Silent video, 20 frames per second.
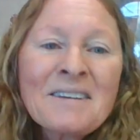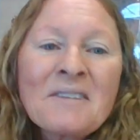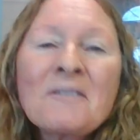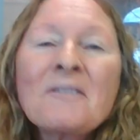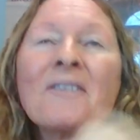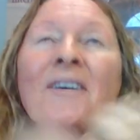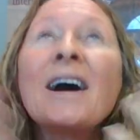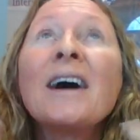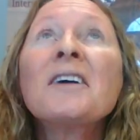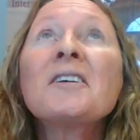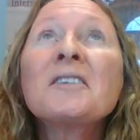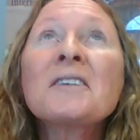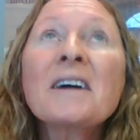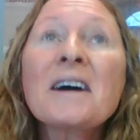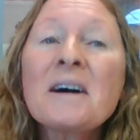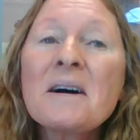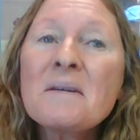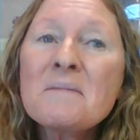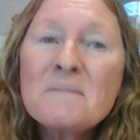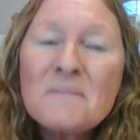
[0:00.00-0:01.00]

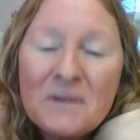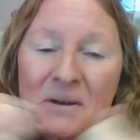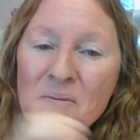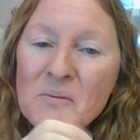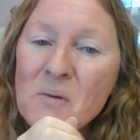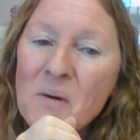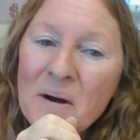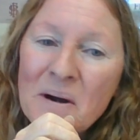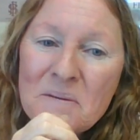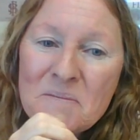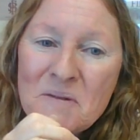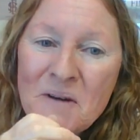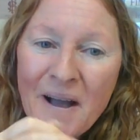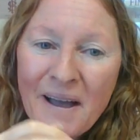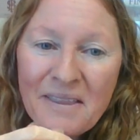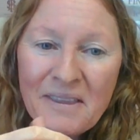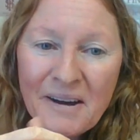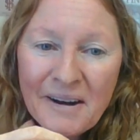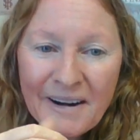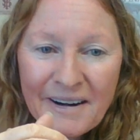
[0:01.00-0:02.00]
Welcome, warm
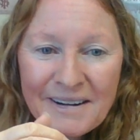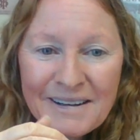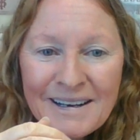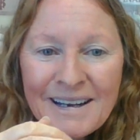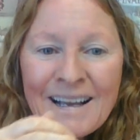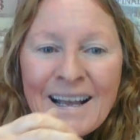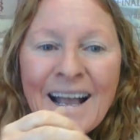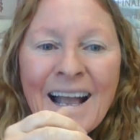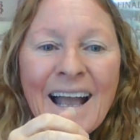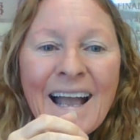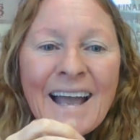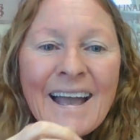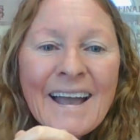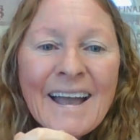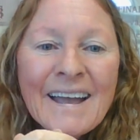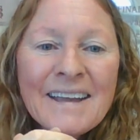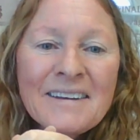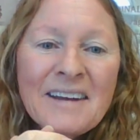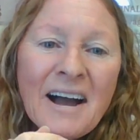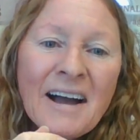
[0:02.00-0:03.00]
weather.
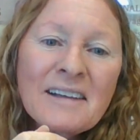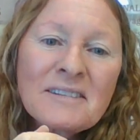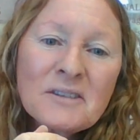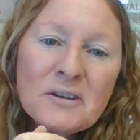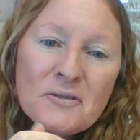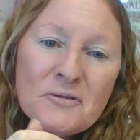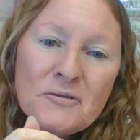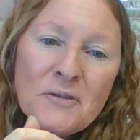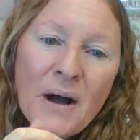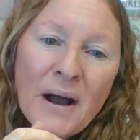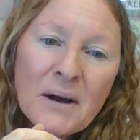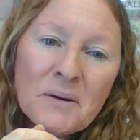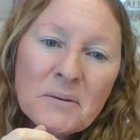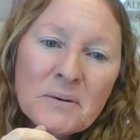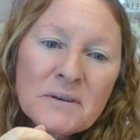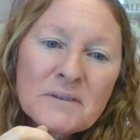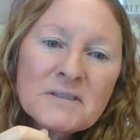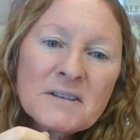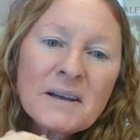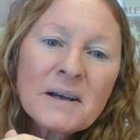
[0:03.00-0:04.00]
And I look
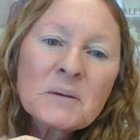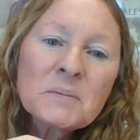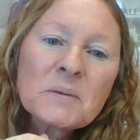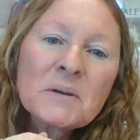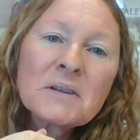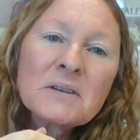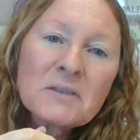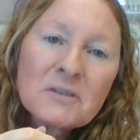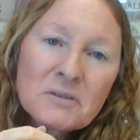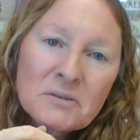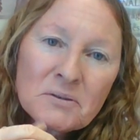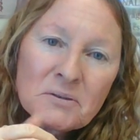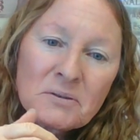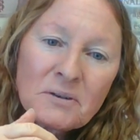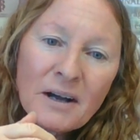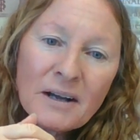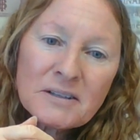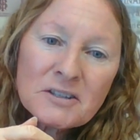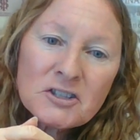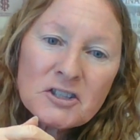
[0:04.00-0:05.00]
forward to helping you
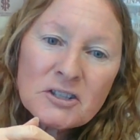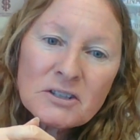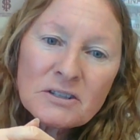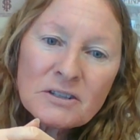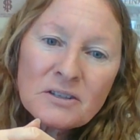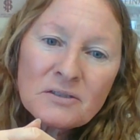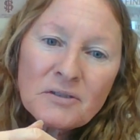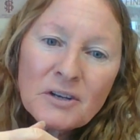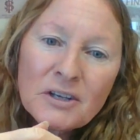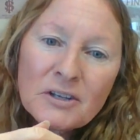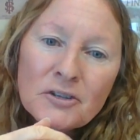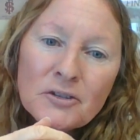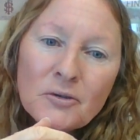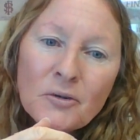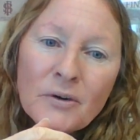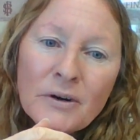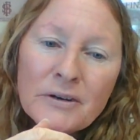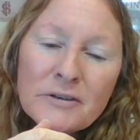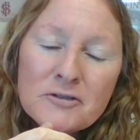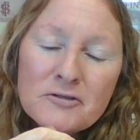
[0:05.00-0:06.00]
achieve
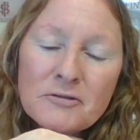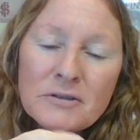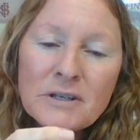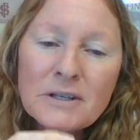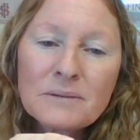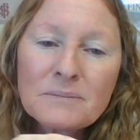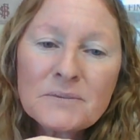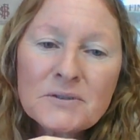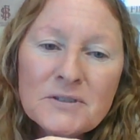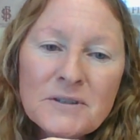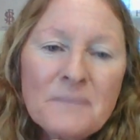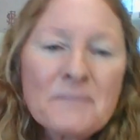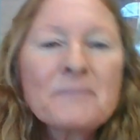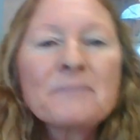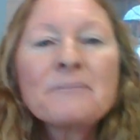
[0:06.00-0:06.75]
your dreams.